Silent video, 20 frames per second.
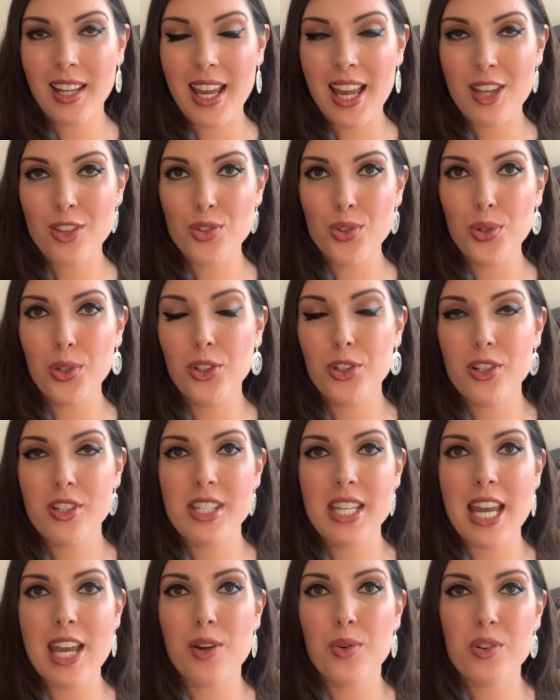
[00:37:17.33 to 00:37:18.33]
and told her,
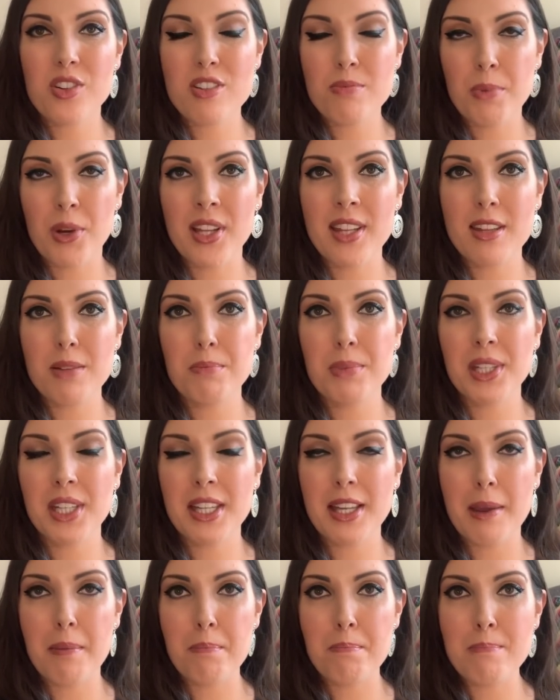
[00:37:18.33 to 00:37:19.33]
take
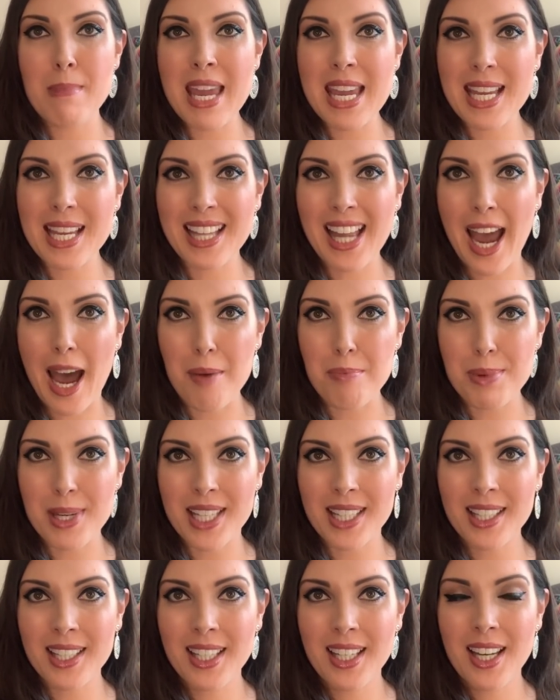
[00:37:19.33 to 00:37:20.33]
responsibility, make it
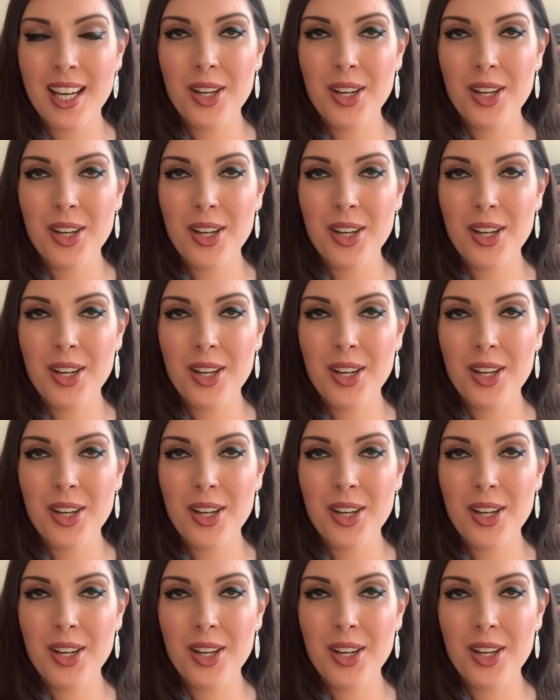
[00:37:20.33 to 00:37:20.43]
happen.